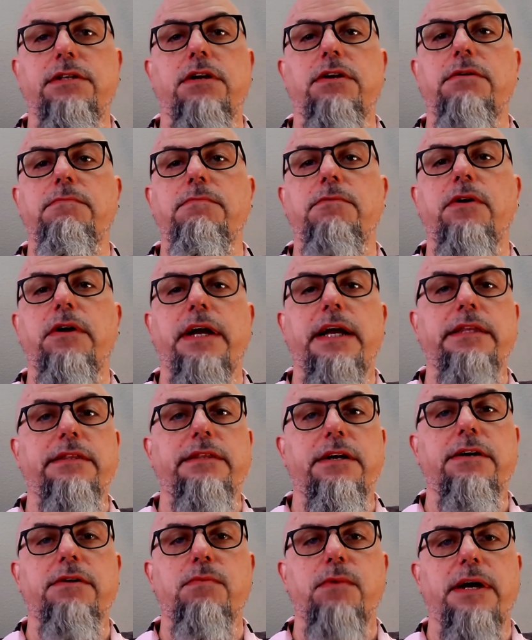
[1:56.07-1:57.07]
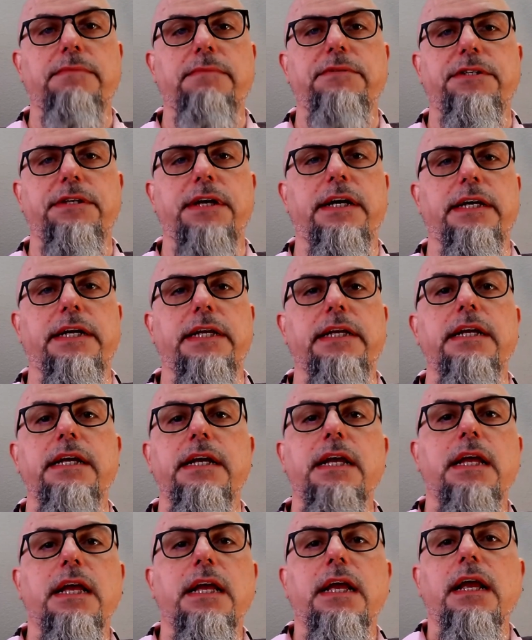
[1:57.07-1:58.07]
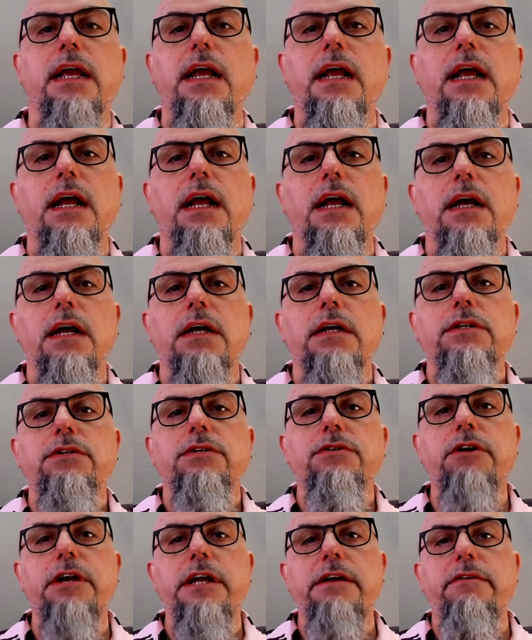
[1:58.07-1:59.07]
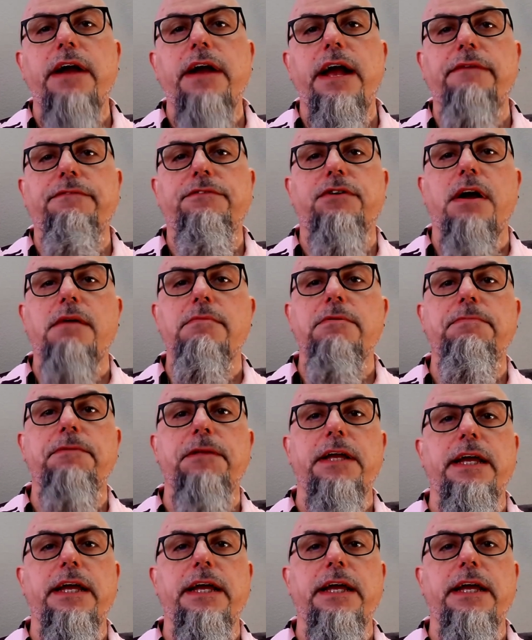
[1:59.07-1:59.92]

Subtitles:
Learn more at their website. SCREENCRAFT Drama Play